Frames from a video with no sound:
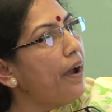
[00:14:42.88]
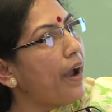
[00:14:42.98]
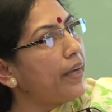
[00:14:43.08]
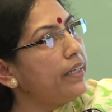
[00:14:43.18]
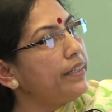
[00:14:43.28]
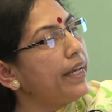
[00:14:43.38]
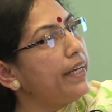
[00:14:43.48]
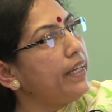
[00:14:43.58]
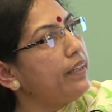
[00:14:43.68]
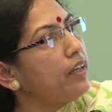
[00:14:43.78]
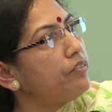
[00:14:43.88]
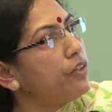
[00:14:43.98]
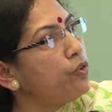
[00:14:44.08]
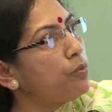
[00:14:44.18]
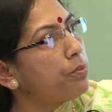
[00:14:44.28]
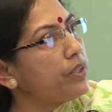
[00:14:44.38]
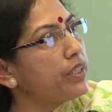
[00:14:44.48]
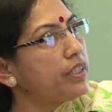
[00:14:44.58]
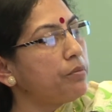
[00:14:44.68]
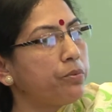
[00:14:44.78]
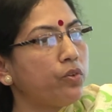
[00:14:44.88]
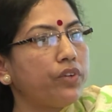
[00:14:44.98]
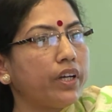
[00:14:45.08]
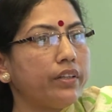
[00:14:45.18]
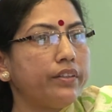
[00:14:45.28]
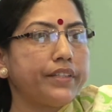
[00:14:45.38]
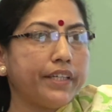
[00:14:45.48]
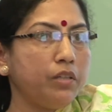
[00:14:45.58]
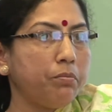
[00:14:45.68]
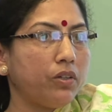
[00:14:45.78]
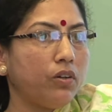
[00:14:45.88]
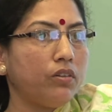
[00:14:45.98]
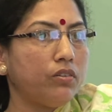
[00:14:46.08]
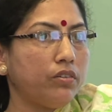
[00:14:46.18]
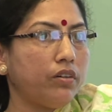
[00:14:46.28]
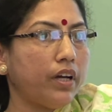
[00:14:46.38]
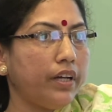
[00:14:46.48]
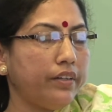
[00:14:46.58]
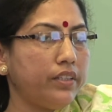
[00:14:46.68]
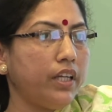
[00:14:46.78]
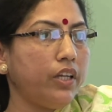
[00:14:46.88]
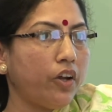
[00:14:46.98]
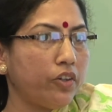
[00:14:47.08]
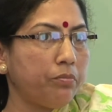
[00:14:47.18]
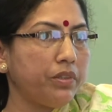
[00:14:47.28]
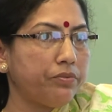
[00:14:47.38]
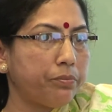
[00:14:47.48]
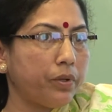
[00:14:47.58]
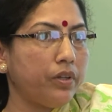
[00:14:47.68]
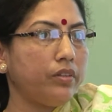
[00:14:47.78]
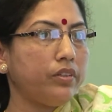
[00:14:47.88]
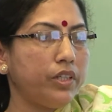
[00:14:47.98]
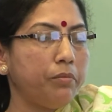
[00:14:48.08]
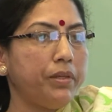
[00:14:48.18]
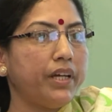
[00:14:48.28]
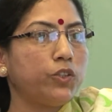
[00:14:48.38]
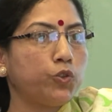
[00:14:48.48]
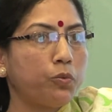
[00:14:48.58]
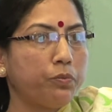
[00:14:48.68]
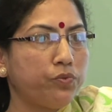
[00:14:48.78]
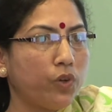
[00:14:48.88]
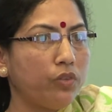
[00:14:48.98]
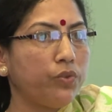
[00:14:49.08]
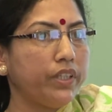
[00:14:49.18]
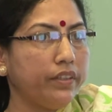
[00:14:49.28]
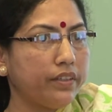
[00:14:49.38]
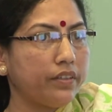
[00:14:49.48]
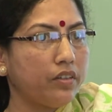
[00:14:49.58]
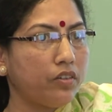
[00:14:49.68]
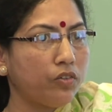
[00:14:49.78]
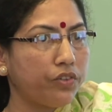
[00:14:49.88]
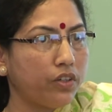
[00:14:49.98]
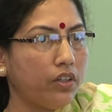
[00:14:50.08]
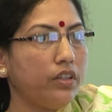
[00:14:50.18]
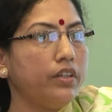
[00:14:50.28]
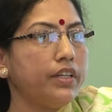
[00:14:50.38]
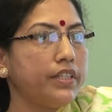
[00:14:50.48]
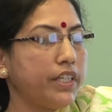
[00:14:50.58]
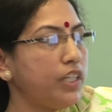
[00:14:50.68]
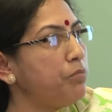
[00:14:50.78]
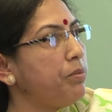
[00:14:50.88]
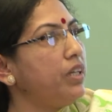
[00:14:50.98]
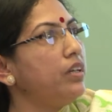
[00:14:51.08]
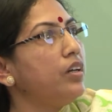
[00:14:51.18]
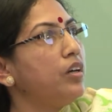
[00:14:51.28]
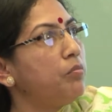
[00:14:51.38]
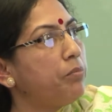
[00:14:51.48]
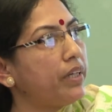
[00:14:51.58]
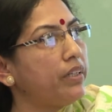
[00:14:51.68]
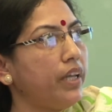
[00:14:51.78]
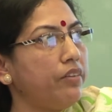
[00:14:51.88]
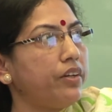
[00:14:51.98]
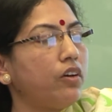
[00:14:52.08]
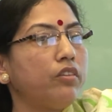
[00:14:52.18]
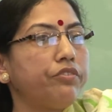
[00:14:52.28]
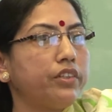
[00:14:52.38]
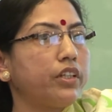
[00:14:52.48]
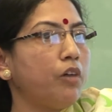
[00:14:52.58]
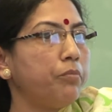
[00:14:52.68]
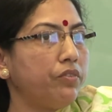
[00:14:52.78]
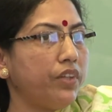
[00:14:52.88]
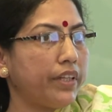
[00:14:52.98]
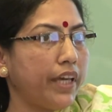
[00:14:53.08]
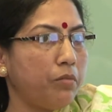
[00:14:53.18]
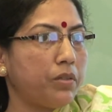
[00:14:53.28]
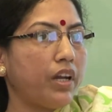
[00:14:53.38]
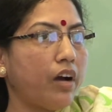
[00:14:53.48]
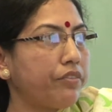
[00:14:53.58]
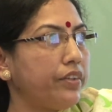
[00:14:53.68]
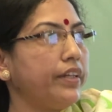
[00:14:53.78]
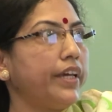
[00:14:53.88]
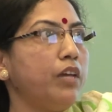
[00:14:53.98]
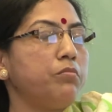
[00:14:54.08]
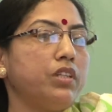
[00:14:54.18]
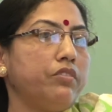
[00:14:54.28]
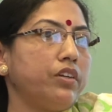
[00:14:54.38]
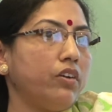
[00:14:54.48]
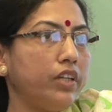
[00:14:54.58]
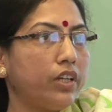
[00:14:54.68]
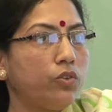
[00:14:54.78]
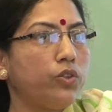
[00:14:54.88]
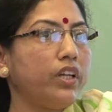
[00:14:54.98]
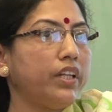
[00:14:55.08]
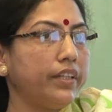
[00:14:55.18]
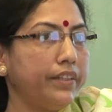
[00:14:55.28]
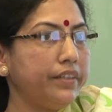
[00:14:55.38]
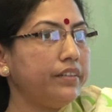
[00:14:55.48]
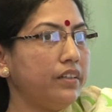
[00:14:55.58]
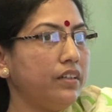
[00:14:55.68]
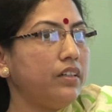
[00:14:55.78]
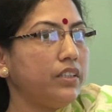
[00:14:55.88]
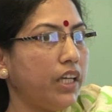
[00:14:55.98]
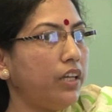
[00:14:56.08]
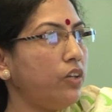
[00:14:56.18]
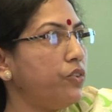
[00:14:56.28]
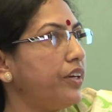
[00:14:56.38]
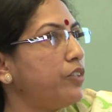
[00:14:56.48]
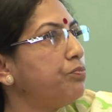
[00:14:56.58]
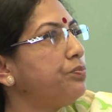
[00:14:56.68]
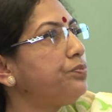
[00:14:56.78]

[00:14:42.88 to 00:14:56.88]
And in Delhi, there were no projects approved under the CDP, although under JNURM the DPR should fall within the overall CDP, but they were all for the Commonwealth Games, and after the Games they were all included under the JNURM.